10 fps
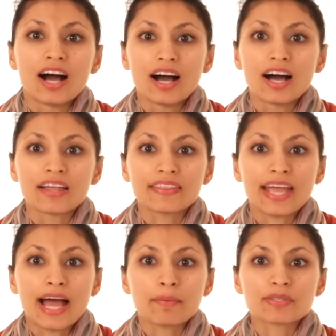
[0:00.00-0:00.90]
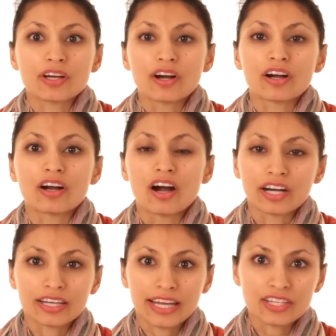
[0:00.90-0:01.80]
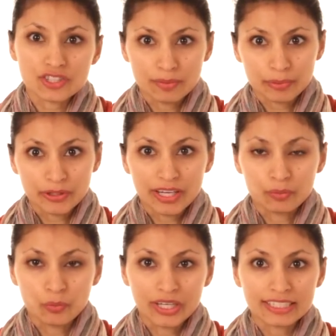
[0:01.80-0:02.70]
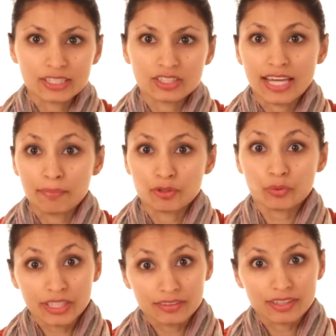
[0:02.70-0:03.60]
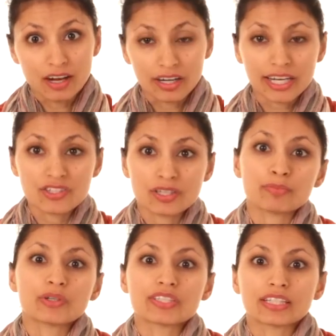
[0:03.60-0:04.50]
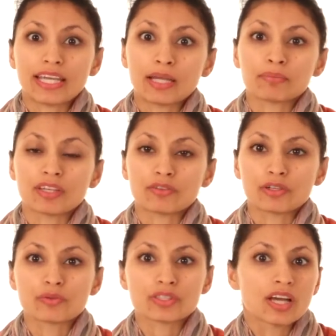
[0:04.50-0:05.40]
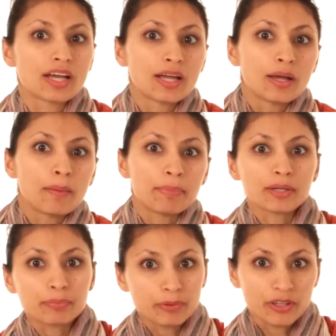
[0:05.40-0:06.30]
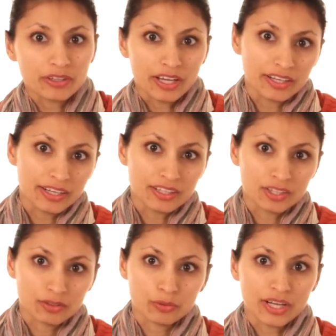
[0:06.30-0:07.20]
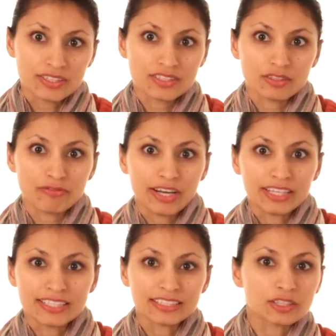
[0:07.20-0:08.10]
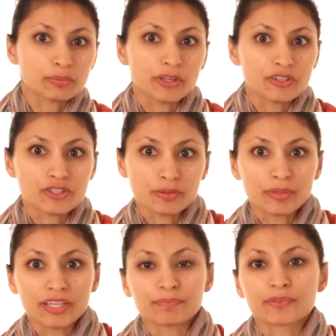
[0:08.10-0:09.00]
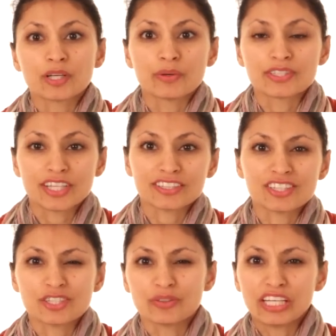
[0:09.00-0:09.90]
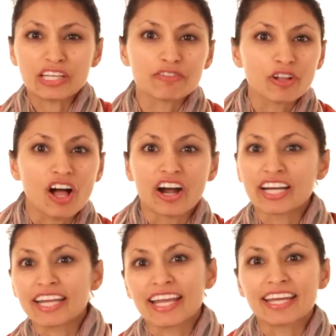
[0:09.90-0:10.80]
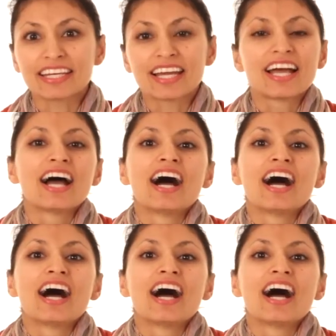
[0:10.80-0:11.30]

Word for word: Uh, the apps are Arcade Jumper and One Tap Tweet. Arcade Jumper is a game that throws Big Brother Eddie in a quest to find his little brother Jimmy, who was sucked into an evil arcade.